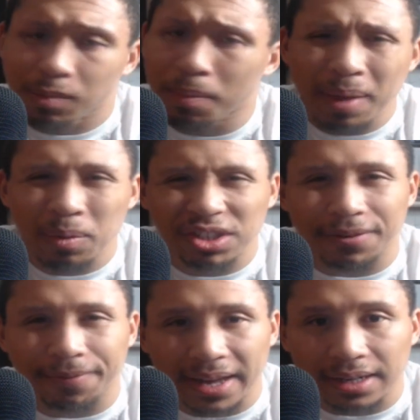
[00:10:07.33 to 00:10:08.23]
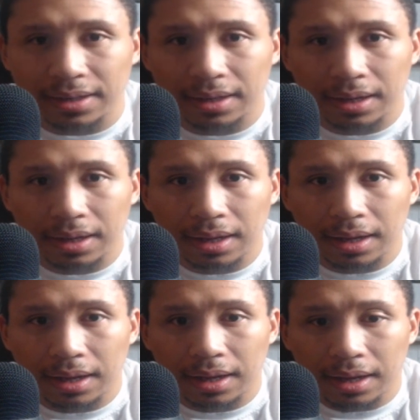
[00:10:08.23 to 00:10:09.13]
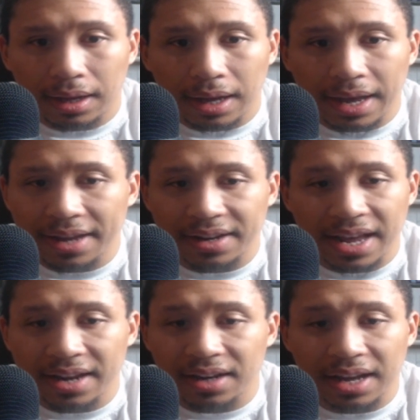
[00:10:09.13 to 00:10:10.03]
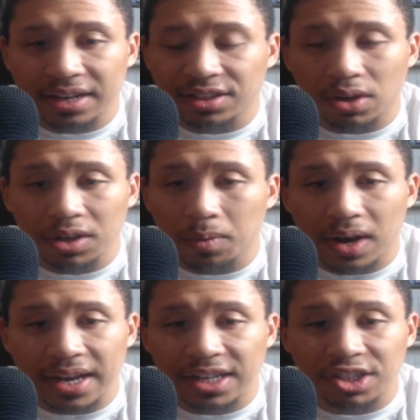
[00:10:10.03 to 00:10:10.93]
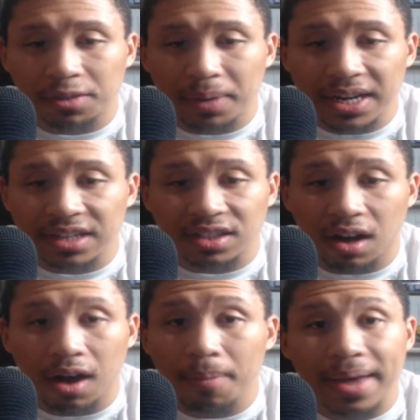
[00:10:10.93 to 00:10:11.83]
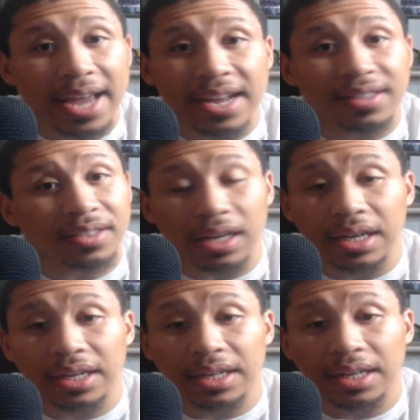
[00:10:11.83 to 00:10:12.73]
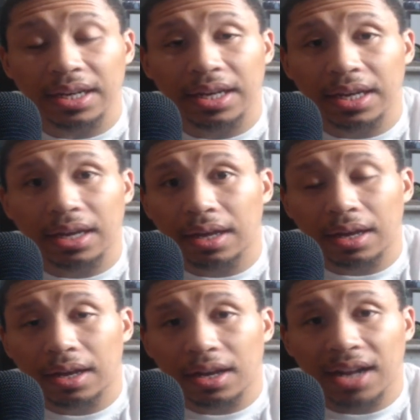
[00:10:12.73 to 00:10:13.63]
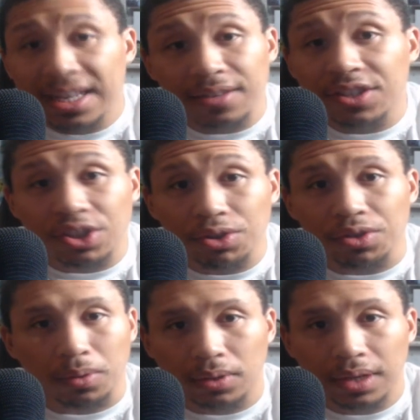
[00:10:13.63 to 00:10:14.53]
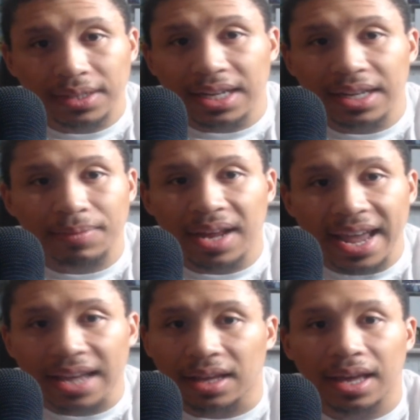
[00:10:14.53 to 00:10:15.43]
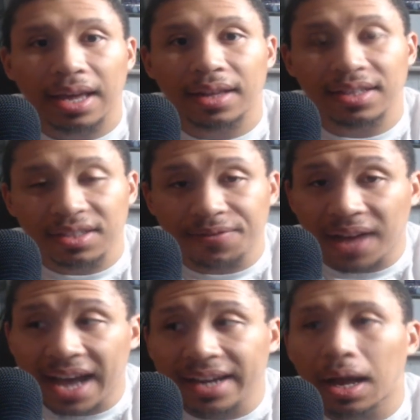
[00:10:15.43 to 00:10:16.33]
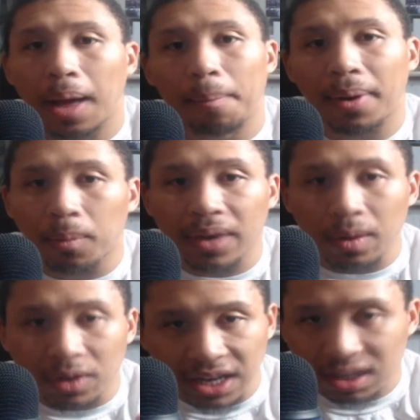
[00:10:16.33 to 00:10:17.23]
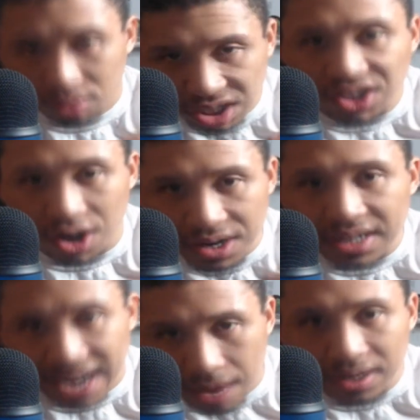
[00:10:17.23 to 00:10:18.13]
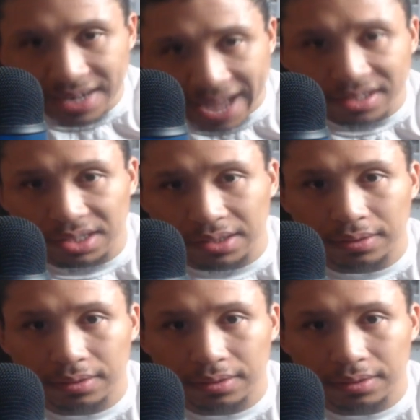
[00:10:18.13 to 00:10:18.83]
Well, maybe we should fight. And Tokiwa is just being as calm and as collective as usual, telling him that, hey, this is fine, but can you just turn it down a notch?